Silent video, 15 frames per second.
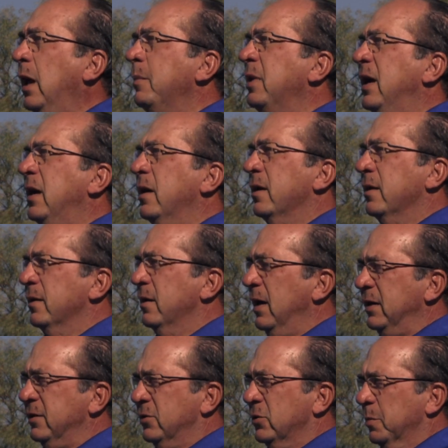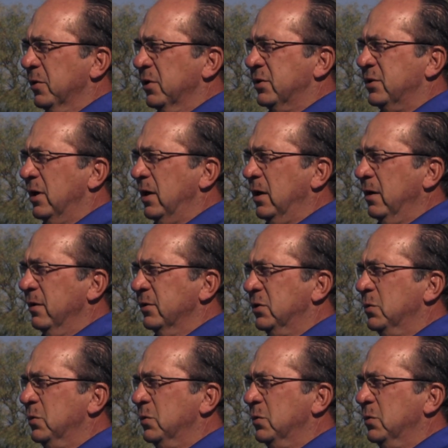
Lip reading: now batting the next superstar,